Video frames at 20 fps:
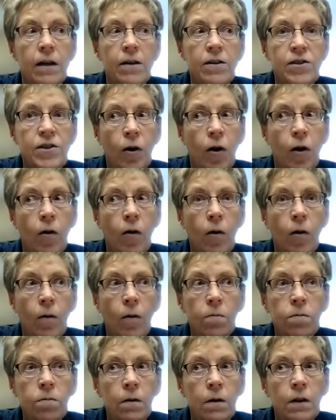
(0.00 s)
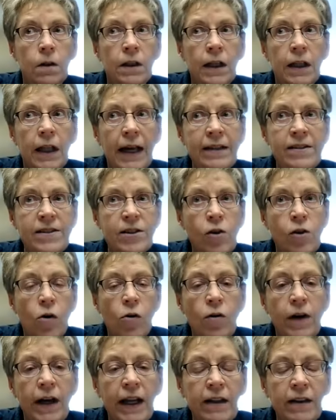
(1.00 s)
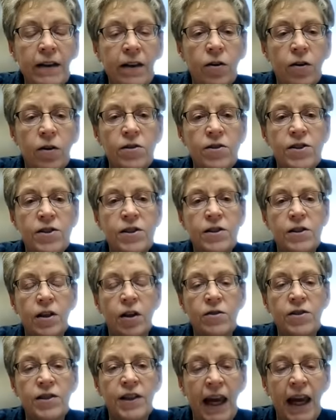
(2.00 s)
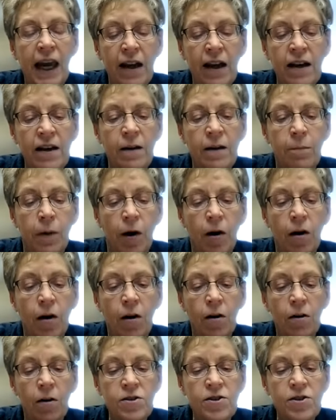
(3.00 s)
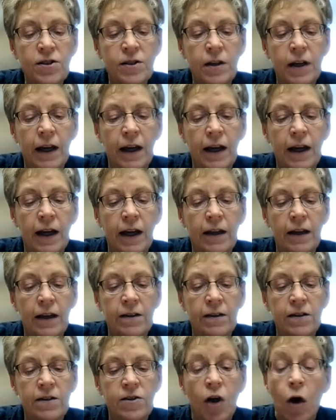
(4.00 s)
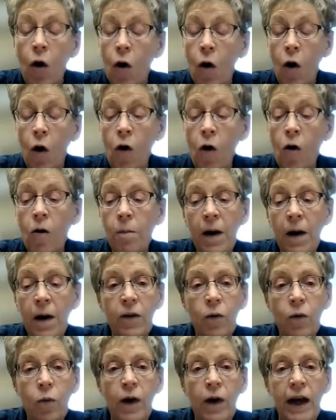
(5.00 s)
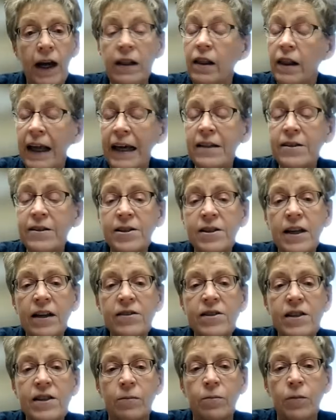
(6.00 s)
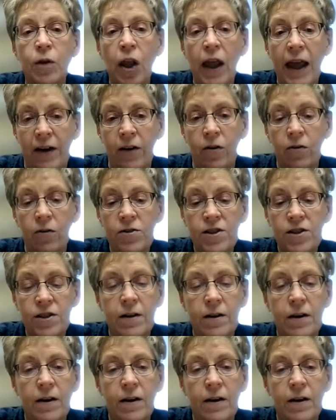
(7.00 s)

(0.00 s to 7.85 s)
So let's go get those candy bars, and, oh, by the way, let's send some letters.